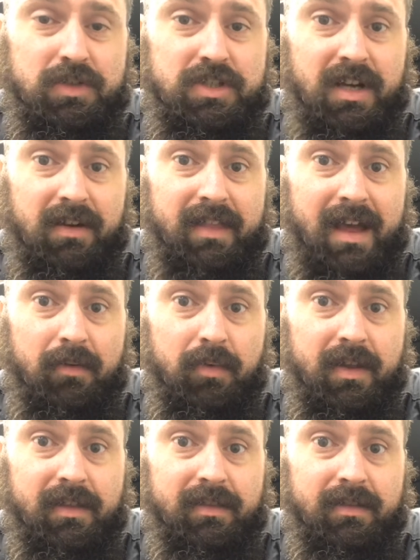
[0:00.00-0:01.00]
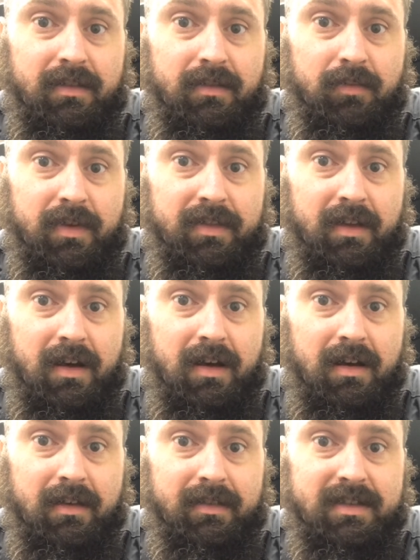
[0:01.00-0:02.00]
Share that with
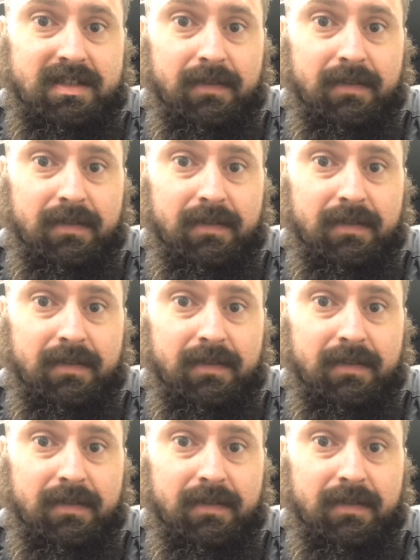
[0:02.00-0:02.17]
this